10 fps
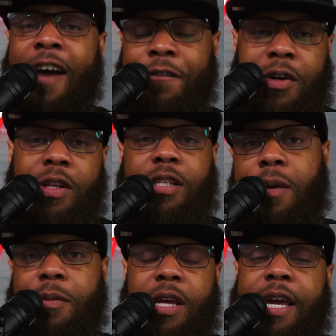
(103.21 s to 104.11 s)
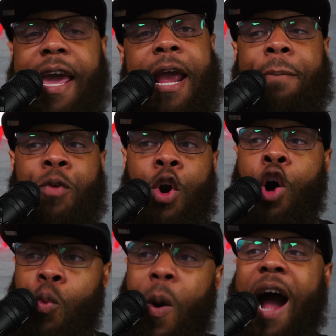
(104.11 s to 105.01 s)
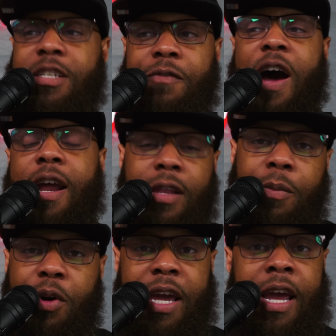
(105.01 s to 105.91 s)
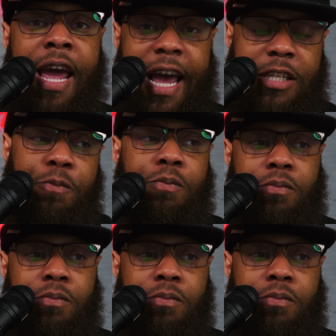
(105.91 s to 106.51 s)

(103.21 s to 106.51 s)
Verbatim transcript: after the Summer League game, on why Javon Liberty has